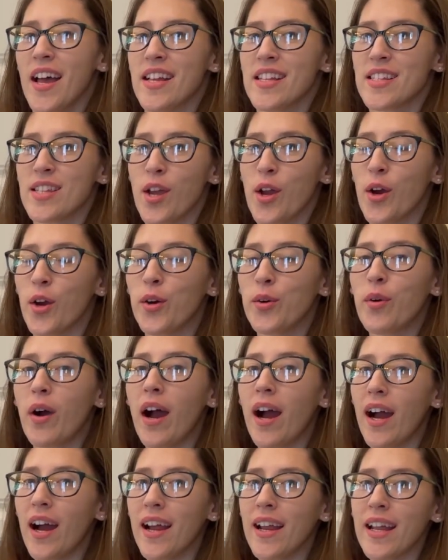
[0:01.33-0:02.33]
So
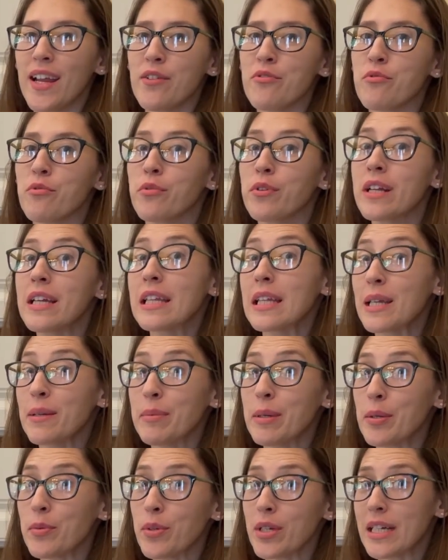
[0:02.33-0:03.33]
I have really
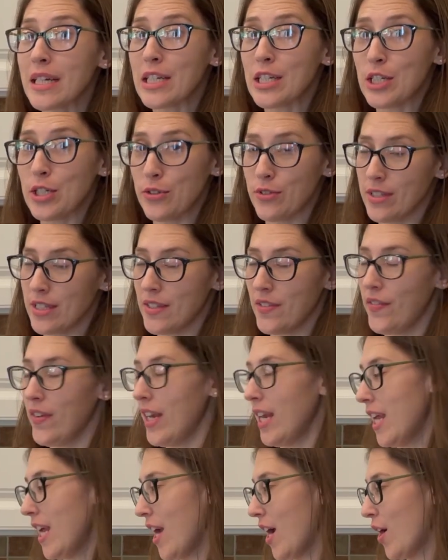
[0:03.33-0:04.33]
been wanting to do this
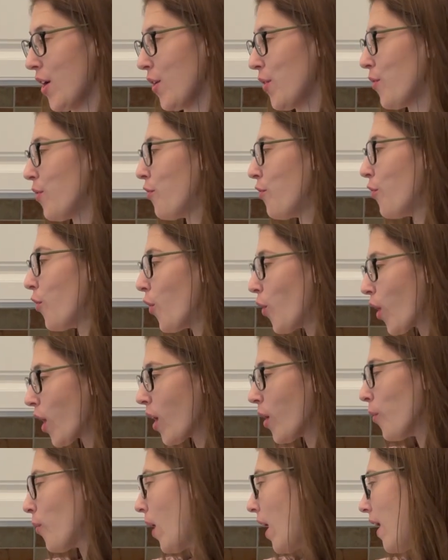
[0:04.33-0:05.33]
video for
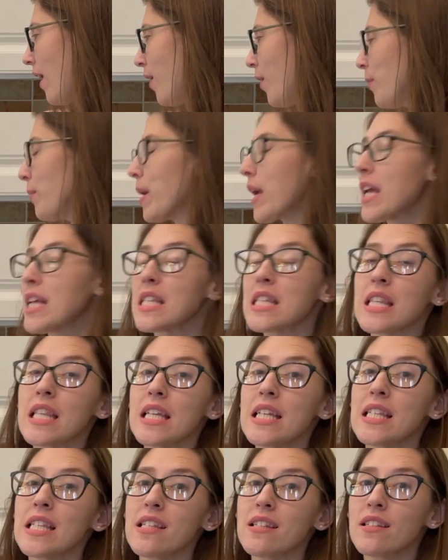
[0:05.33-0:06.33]
a while because
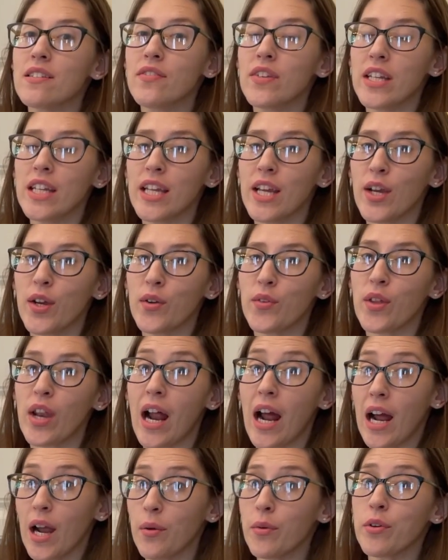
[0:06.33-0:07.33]
this is the video that
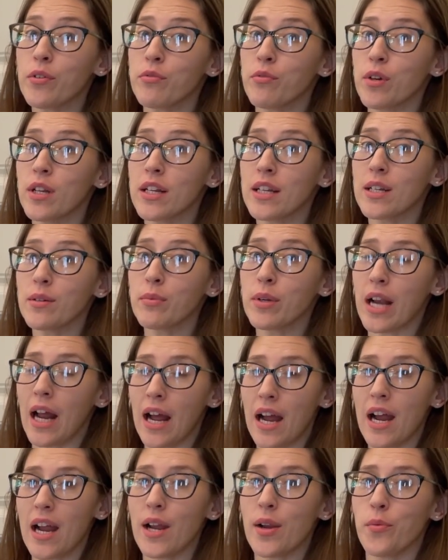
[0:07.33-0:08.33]
I would have wanted when
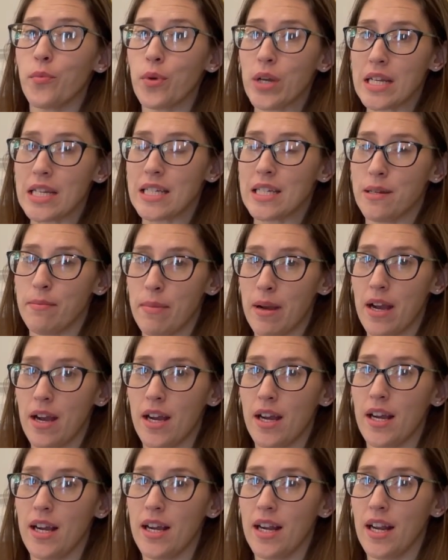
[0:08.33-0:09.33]
I went to
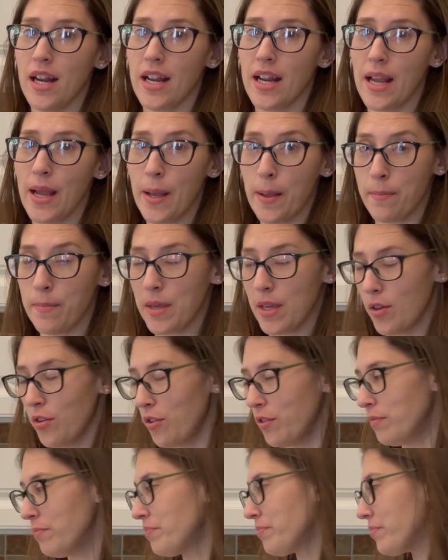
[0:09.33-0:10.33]
buy a meal.